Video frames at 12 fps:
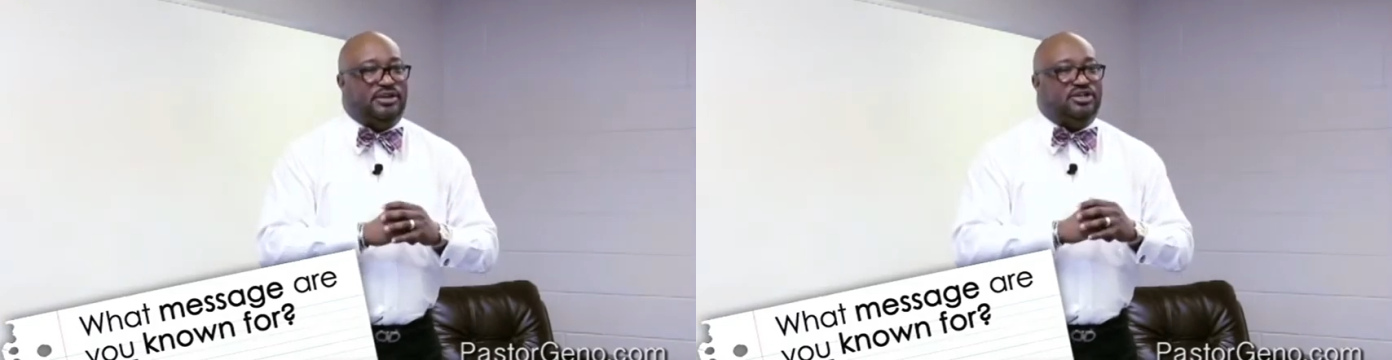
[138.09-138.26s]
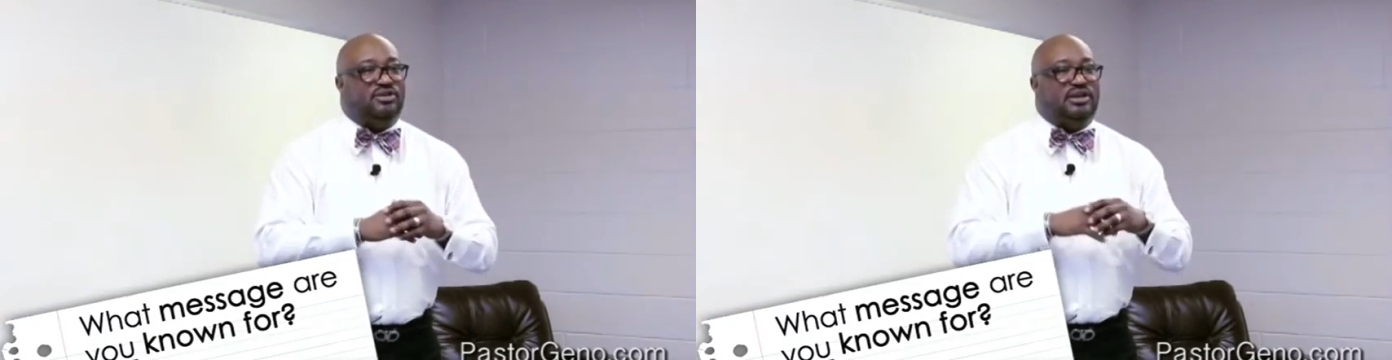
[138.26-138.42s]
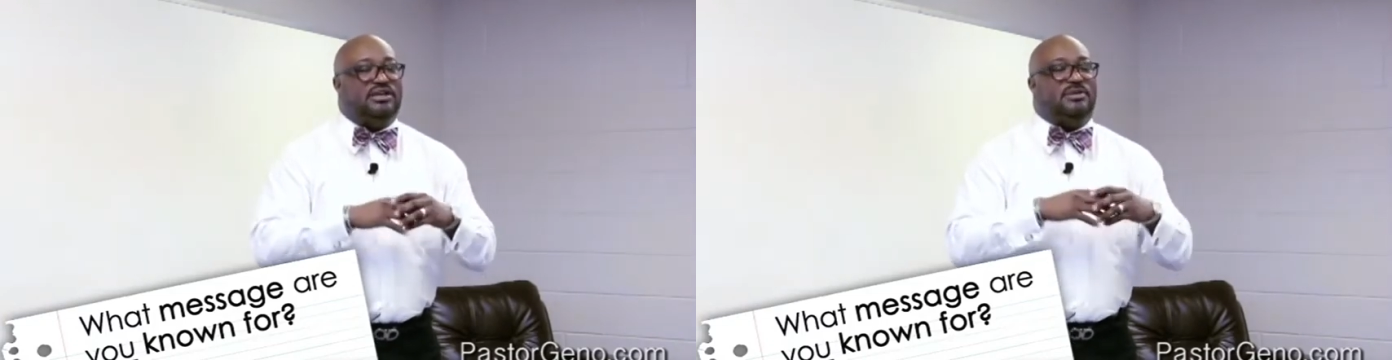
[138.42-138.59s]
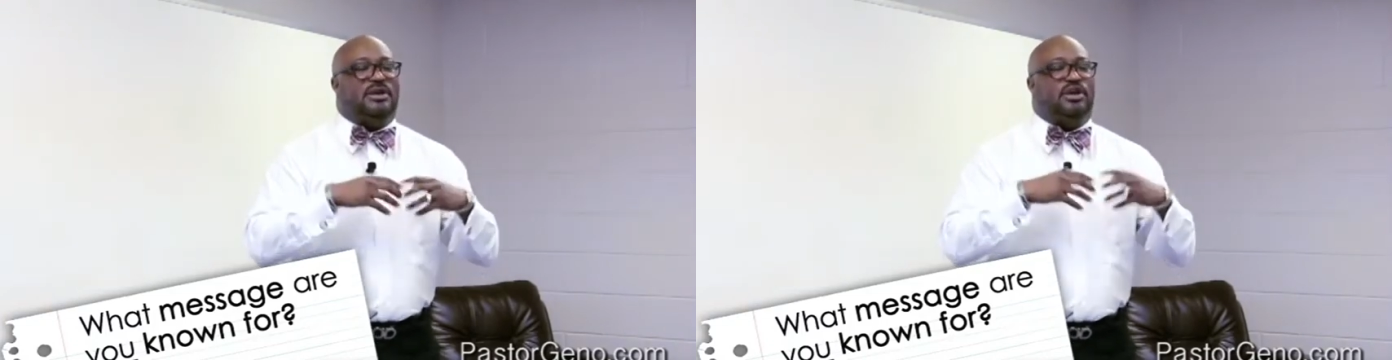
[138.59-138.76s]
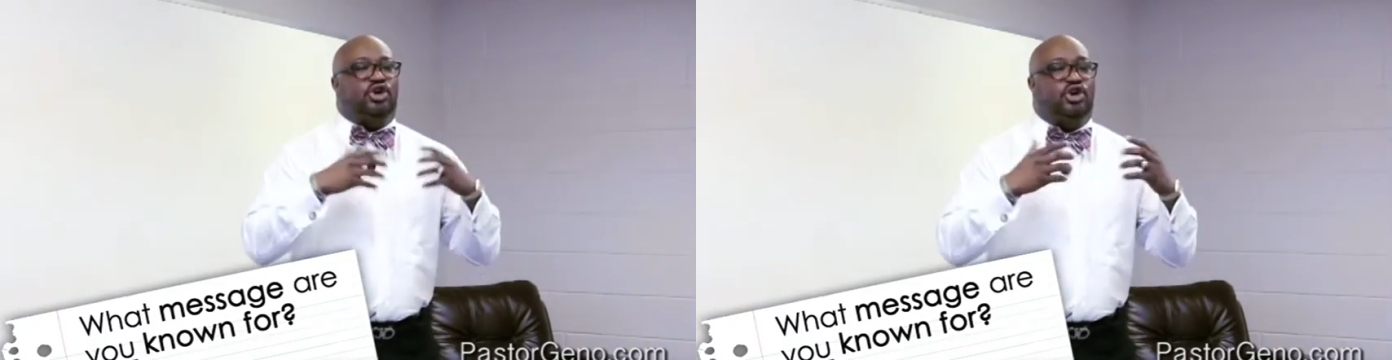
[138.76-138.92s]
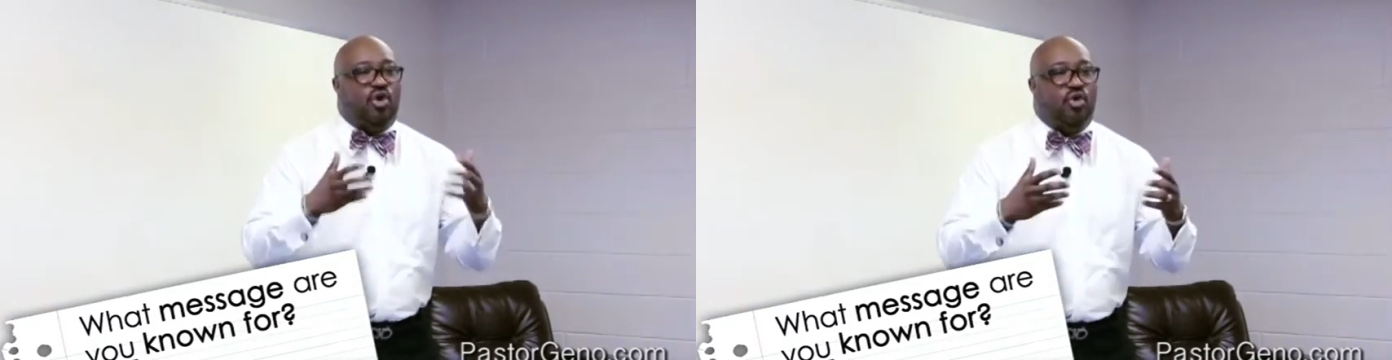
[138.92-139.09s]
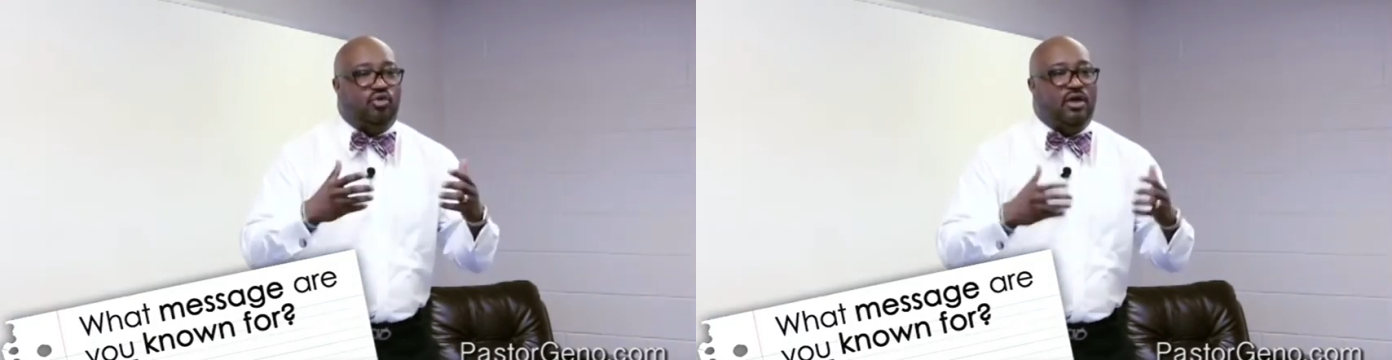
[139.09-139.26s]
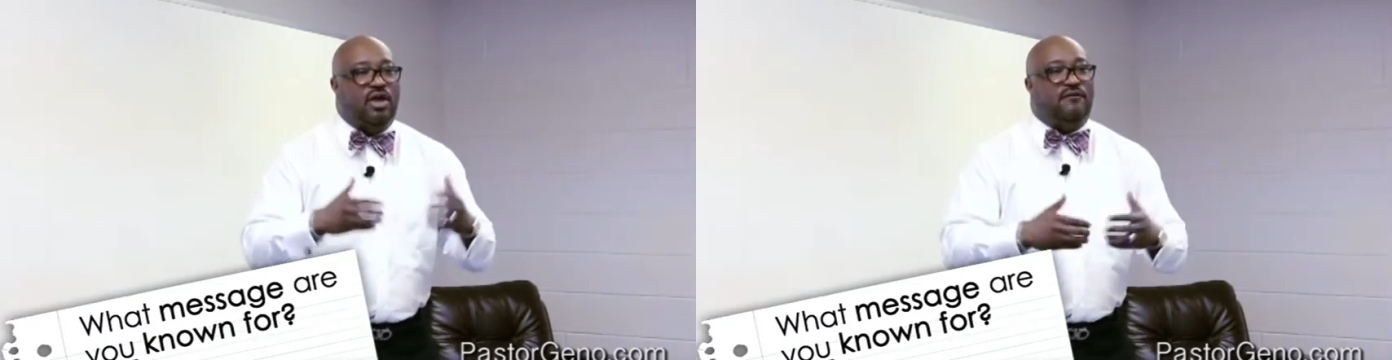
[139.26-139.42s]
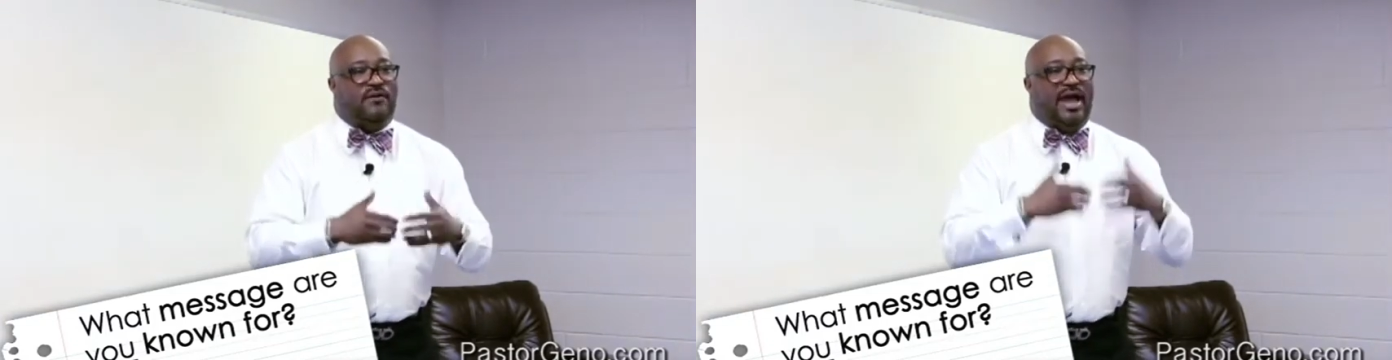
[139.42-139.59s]
You need to be known
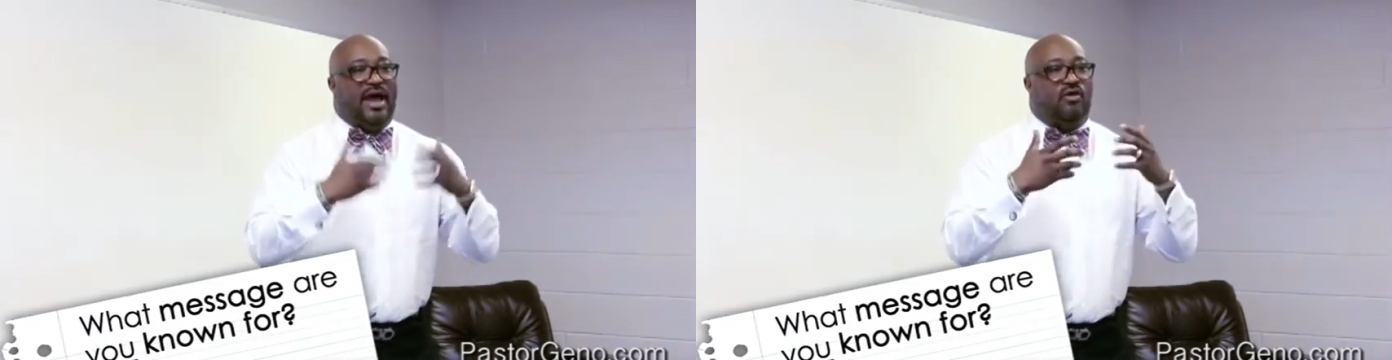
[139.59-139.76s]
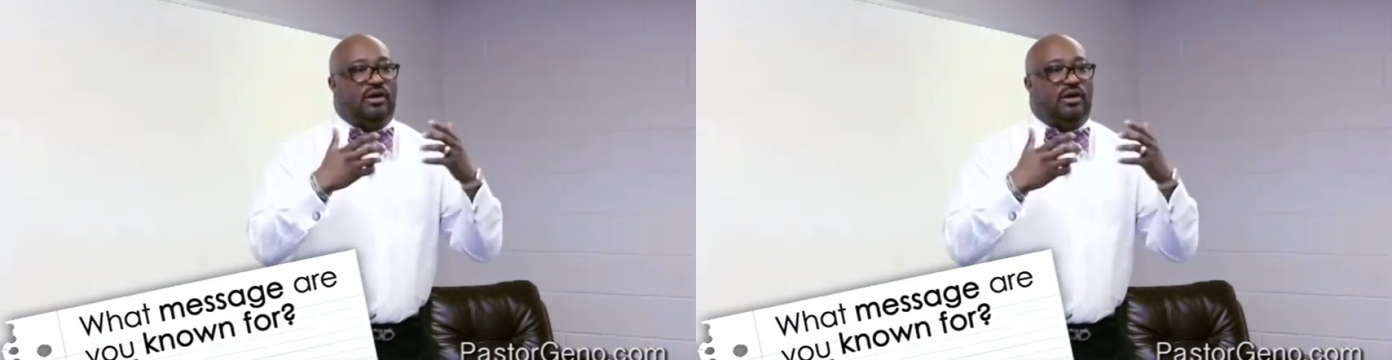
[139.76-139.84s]
for how